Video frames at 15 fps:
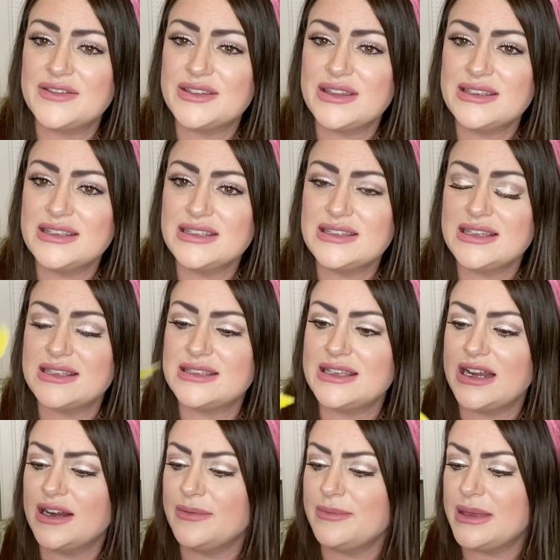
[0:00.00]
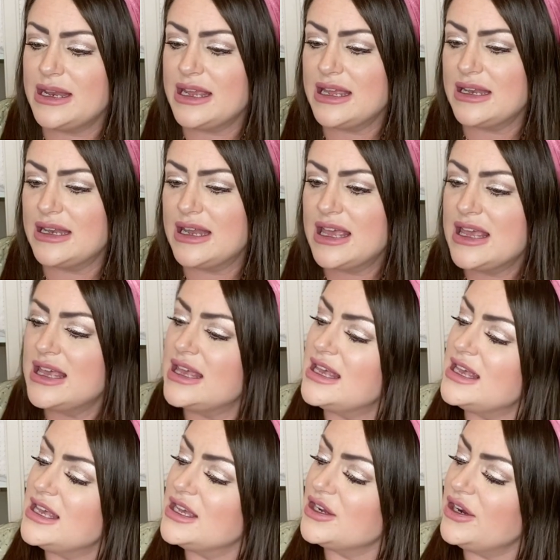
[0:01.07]
So this is the Ceramidin
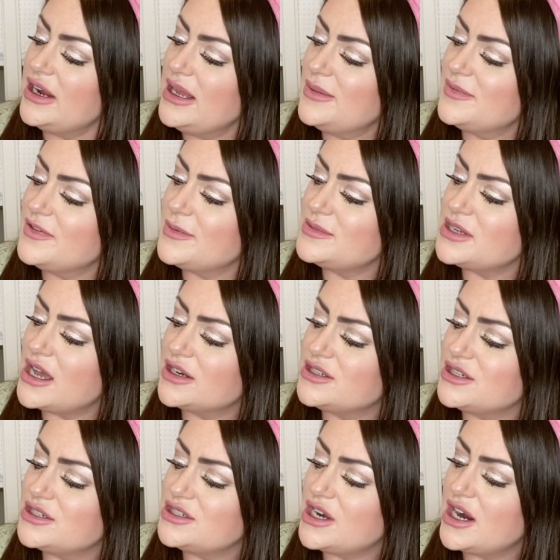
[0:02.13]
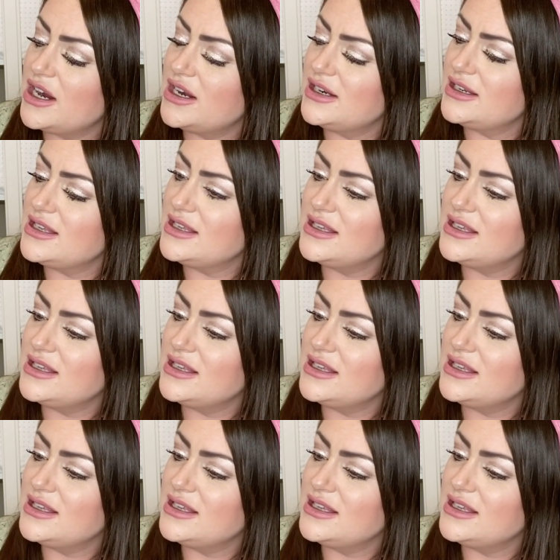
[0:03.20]
cream from Dr. Jart.